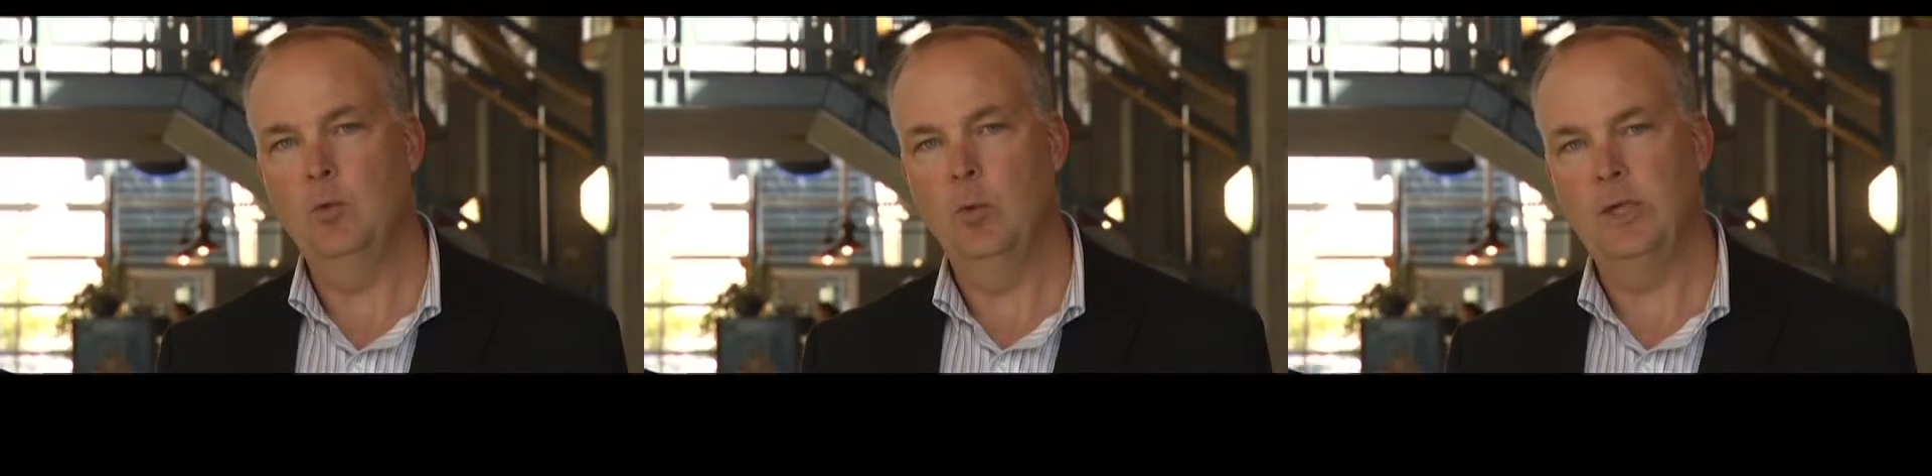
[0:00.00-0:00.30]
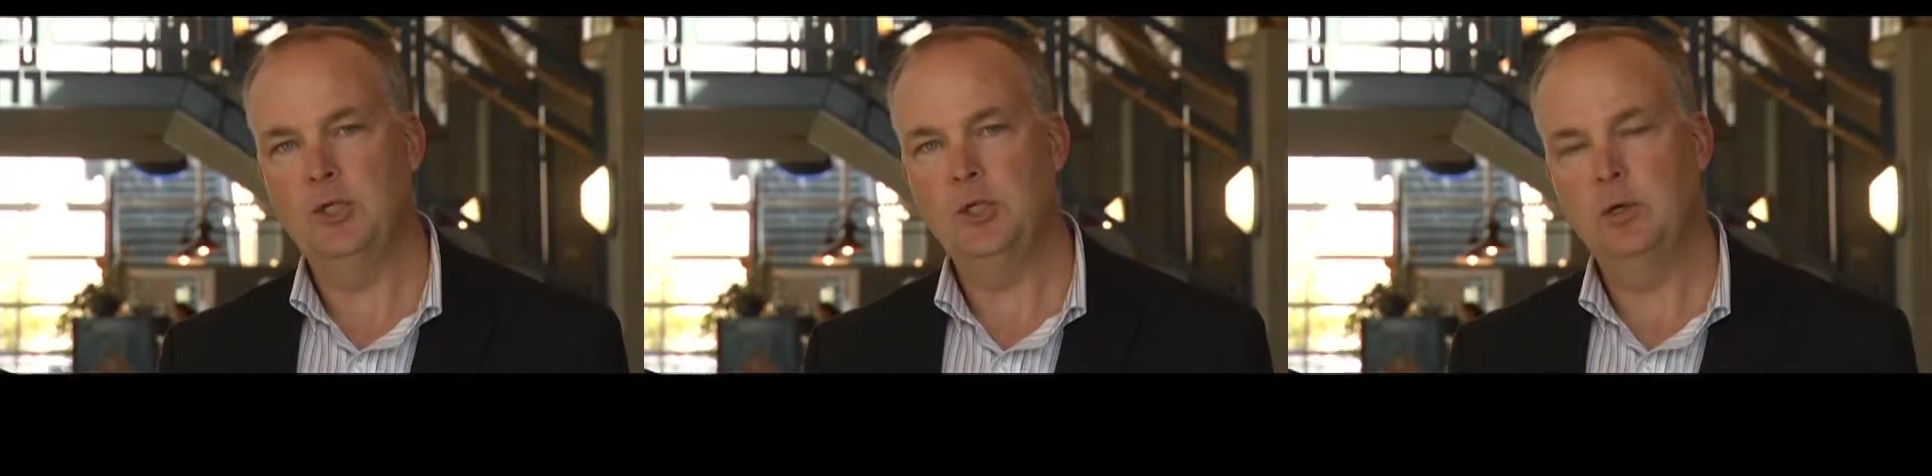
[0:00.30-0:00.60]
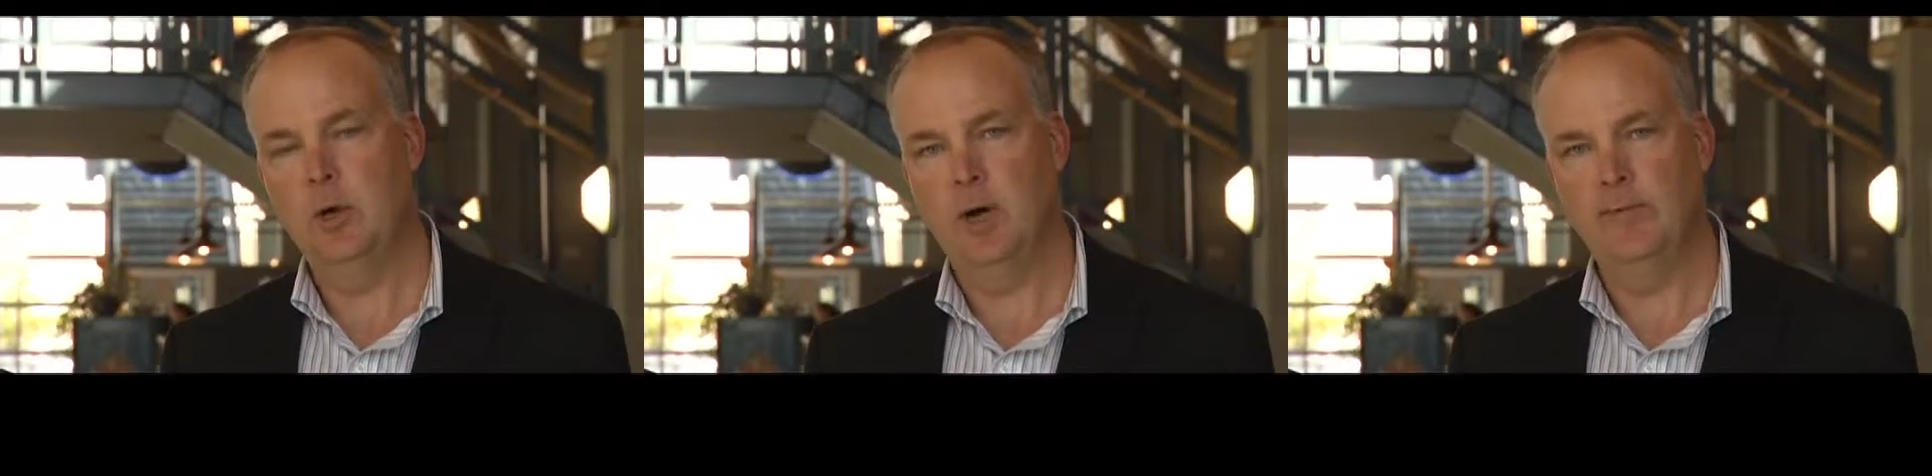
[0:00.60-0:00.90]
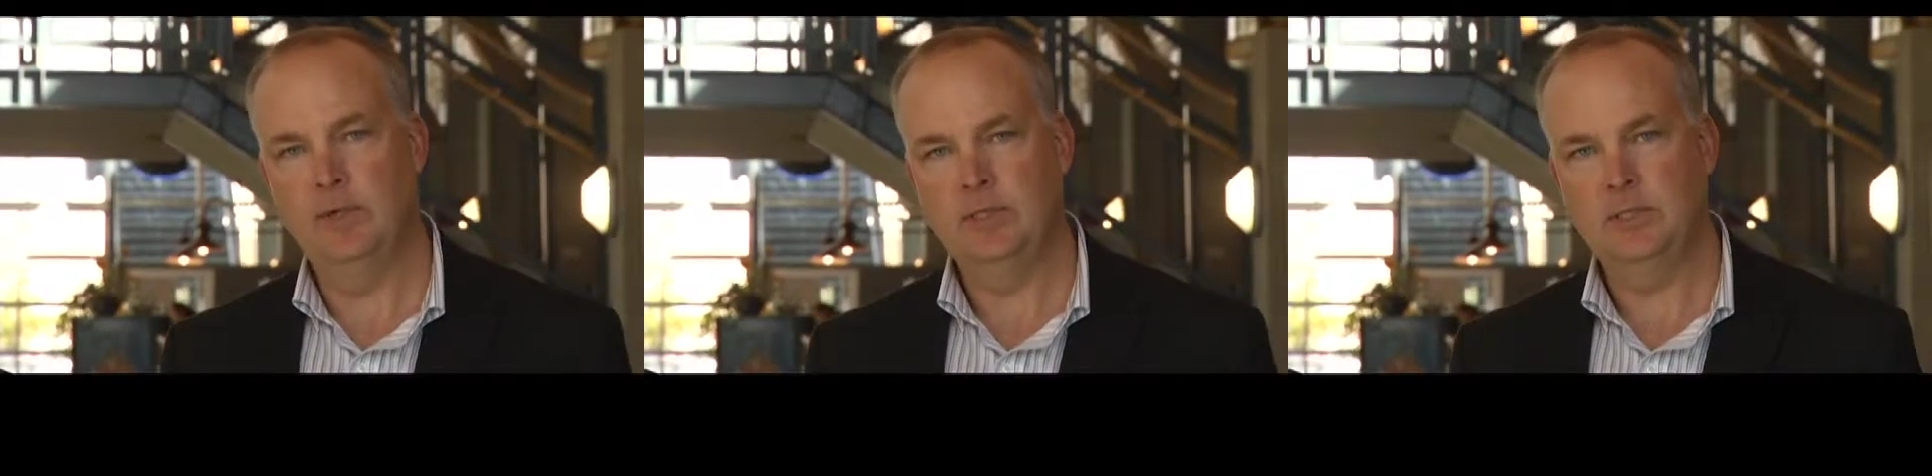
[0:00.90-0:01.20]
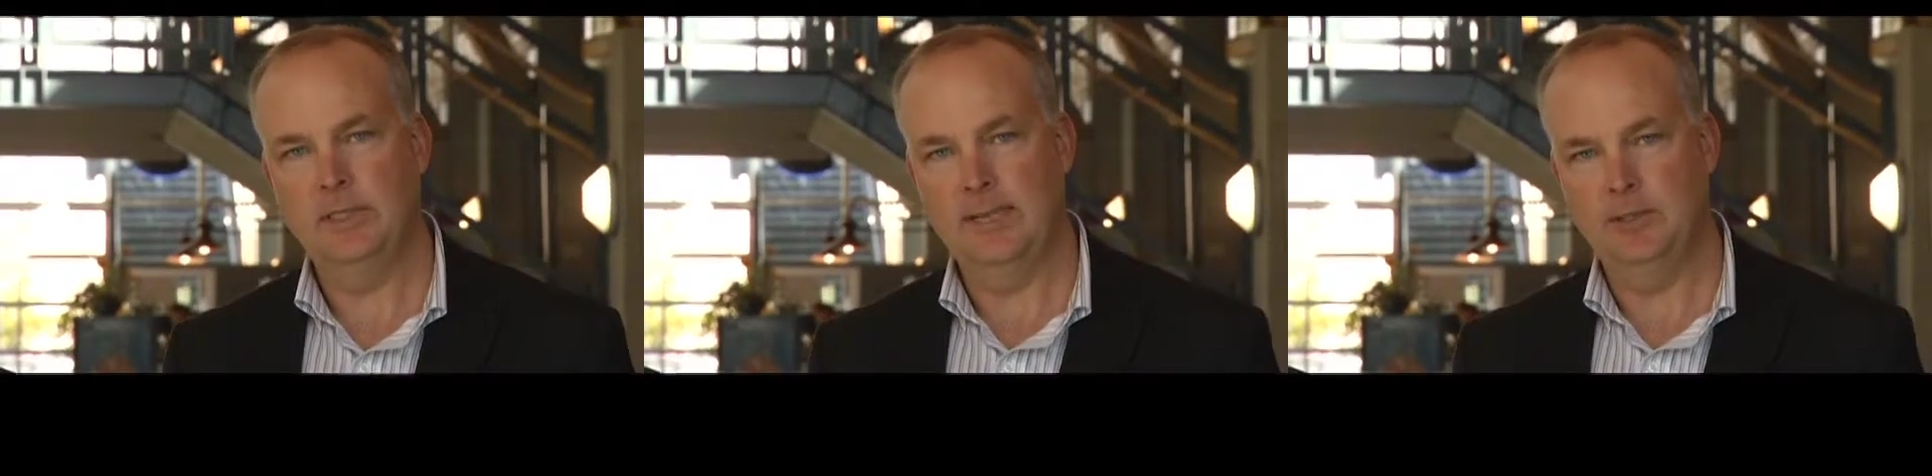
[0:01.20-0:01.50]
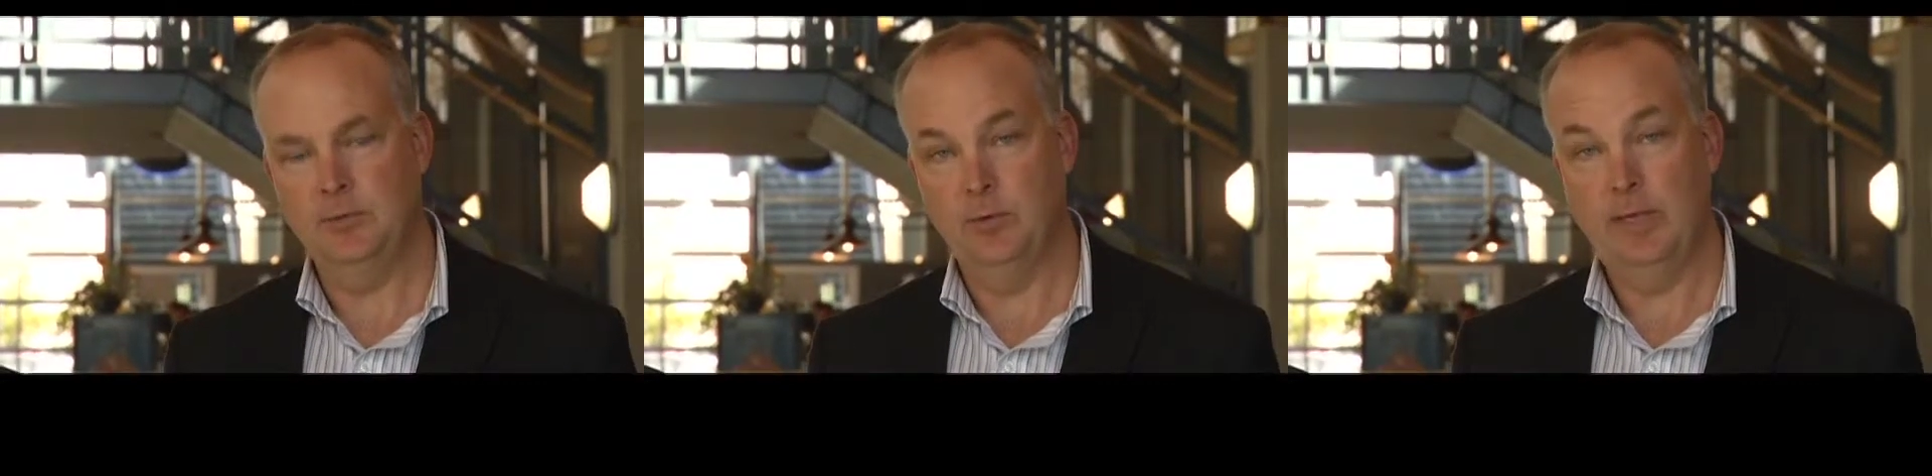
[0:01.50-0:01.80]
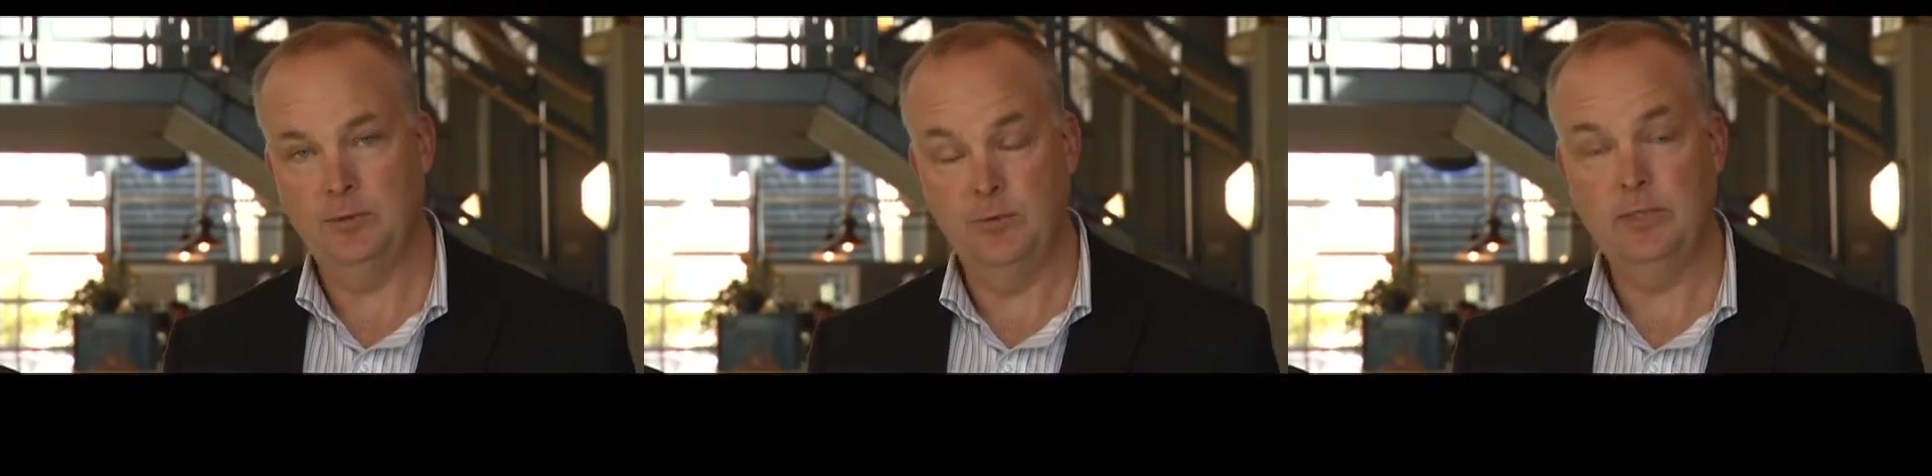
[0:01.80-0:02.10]
which obviously
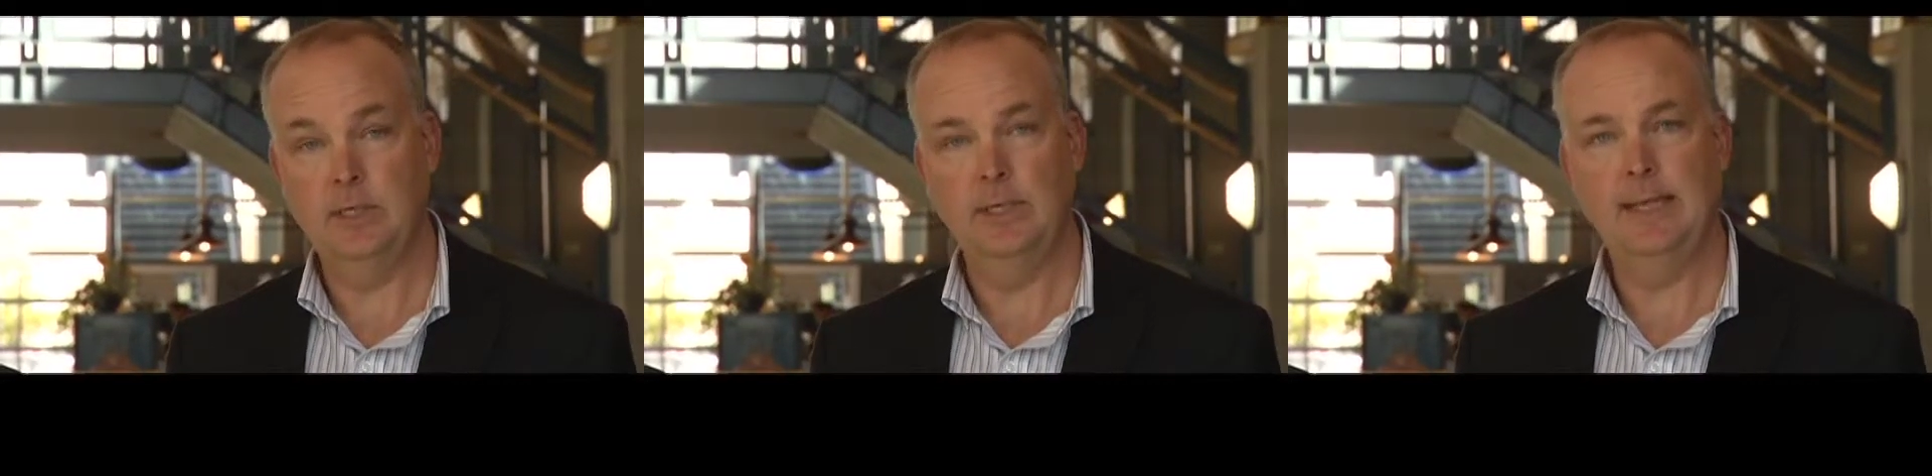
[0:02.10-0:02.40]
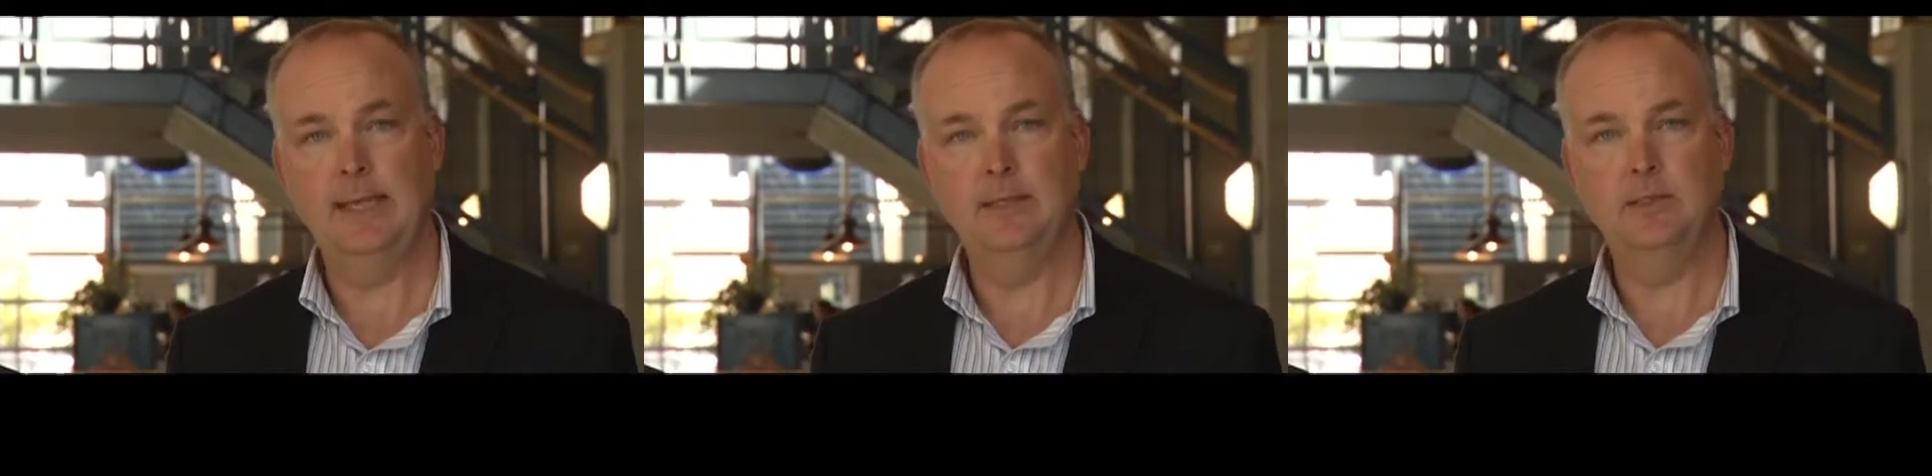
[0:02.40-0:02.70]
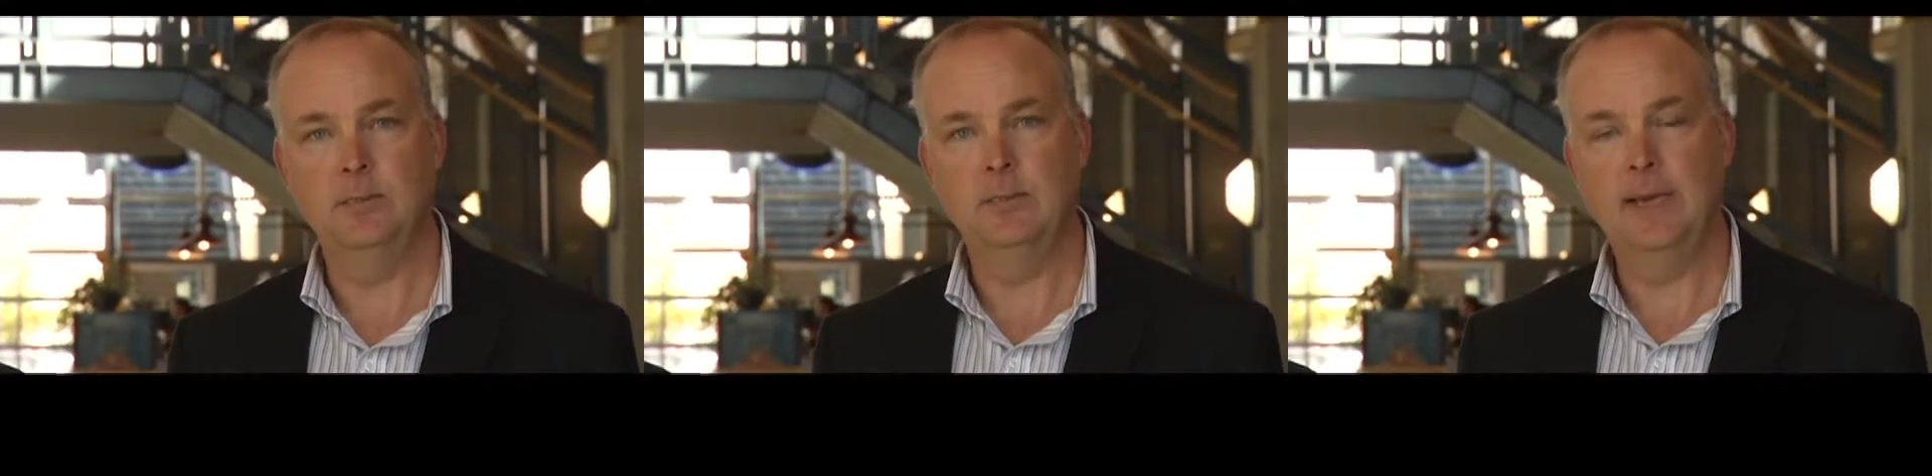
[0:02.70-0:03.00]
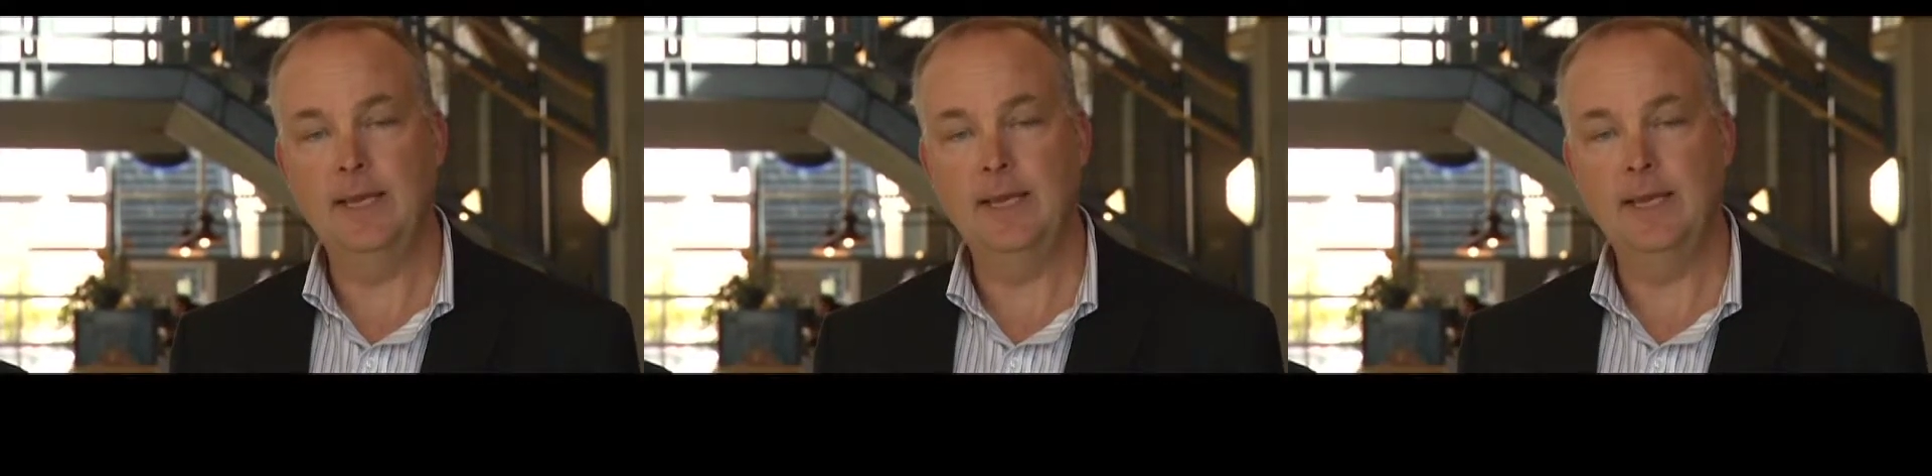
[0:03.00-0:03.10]
has recently had some